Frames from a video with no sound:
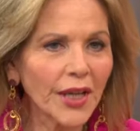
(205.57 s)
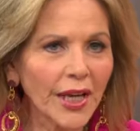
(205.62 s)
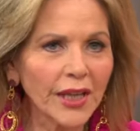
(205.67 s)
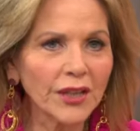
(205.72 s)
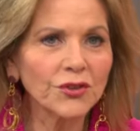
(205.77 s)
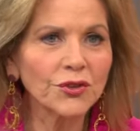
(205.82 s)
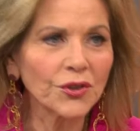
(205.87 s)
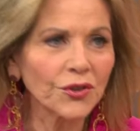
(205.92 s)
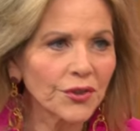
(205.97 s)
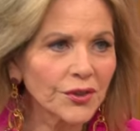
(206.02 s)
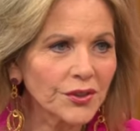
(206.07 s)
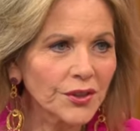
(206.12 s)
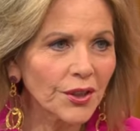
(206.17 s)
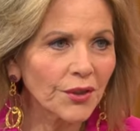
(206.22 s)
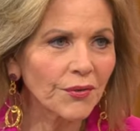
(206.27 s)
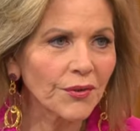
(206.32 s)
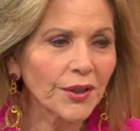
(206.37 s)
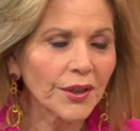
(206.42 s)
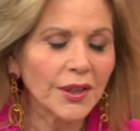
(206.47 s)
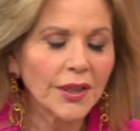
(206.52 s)
cancer, et
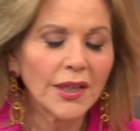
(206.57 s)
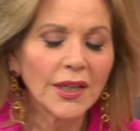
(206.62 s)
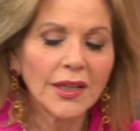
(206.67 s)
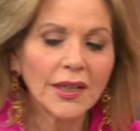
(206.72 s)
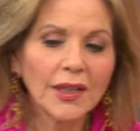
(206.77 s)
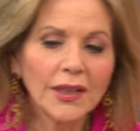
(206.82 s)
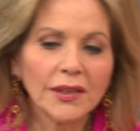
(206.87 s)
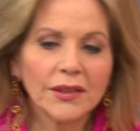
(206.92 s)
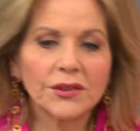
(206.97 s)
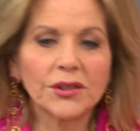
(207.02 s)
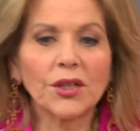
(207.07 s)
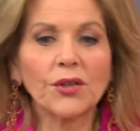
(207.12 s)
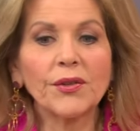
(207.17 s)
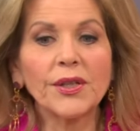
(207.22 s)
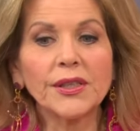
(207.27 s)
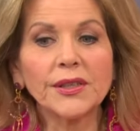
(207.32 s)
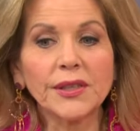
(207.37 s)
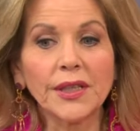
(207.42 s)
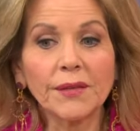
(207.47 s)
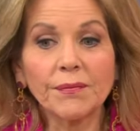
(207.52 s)
cetera. So
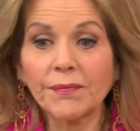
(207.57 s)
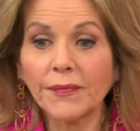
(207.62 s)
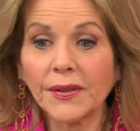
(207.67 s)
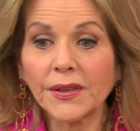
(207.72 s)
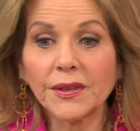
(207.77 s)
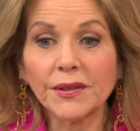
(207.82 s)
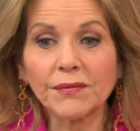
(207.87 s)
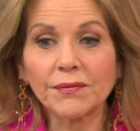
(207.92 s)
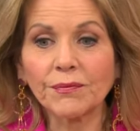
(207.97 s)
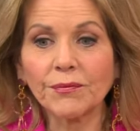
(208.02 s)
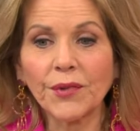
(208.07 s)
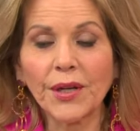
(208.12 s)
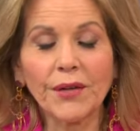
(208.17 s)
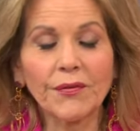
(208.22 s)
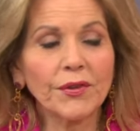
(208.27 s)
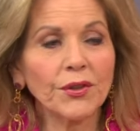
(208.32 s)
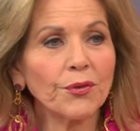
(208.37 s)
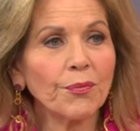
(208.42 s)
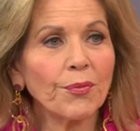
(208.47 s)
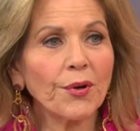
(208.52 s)
he said, it's, we
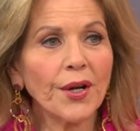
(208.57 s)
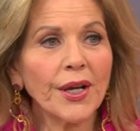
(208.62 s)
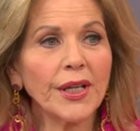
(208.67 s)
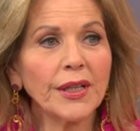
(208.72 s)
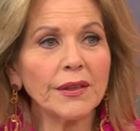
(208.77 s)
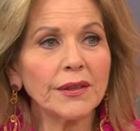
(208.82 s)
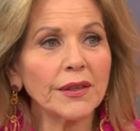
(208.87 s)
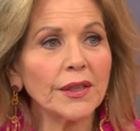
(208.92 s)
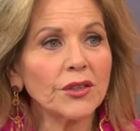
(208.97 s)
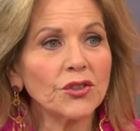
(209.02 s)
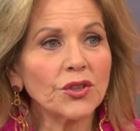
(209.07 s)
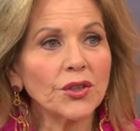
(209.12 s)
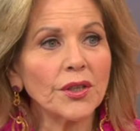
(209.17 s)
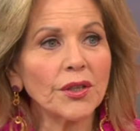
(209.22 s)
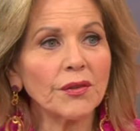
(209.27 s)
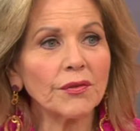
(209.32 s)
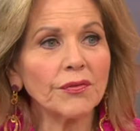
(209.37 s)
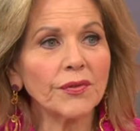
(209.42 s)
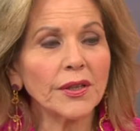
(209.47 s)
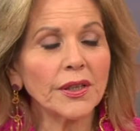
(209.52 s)
have a new brain
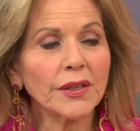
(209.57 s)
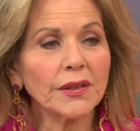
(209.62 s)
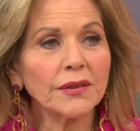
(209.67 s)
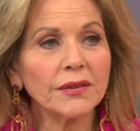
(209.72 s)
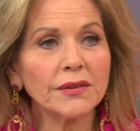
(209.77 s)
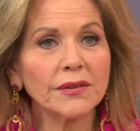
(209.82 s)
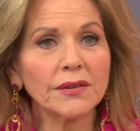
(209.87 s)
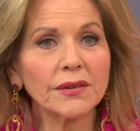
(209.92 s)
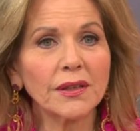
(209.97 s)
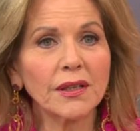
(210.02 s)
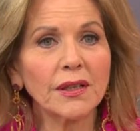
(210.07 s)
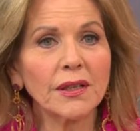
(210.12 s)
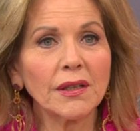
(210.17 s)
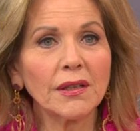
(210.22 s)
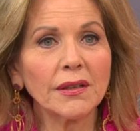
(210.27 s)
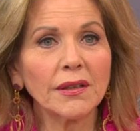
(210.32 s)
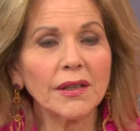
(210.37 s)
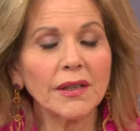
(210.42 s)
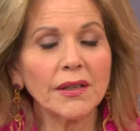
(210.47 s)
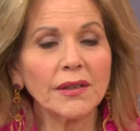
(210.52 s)
initiative, yeah. and
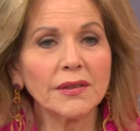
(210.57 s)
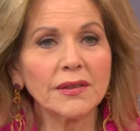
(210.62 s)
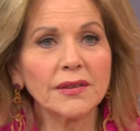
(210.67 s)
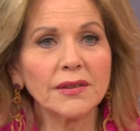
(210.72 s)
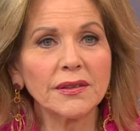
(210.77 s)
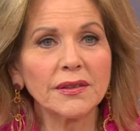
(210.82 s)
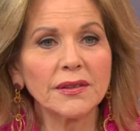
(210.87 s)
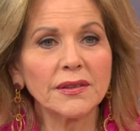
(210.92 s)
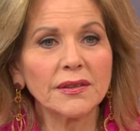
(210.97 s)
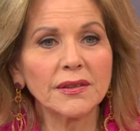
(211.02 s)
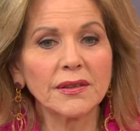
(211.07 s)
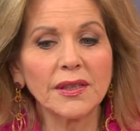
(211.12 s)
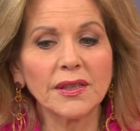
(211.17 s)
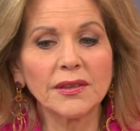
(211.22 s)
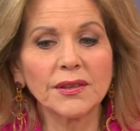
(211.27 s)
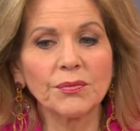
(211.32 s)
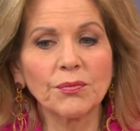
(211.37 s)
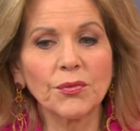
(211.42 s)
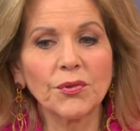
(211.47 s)
uh, it's, it's